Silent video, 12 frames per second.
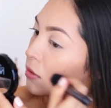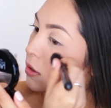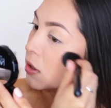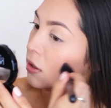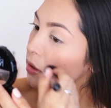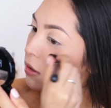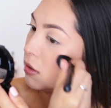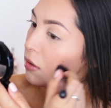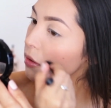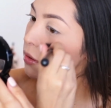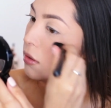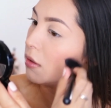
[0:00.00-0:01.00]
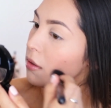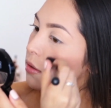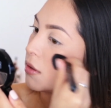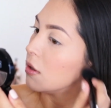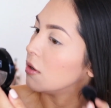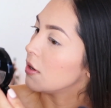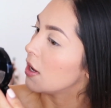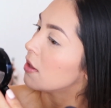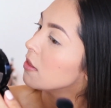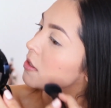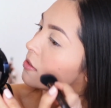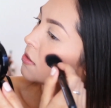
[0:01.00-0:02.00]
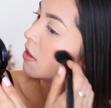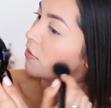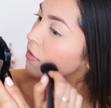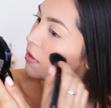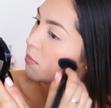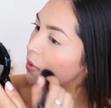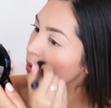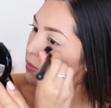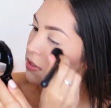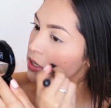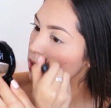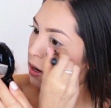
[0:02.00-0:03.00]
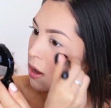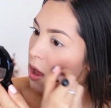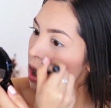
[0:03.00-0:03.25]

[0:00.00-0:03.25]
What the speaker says: Looking good. Oh yeah, that's definitely pigmented.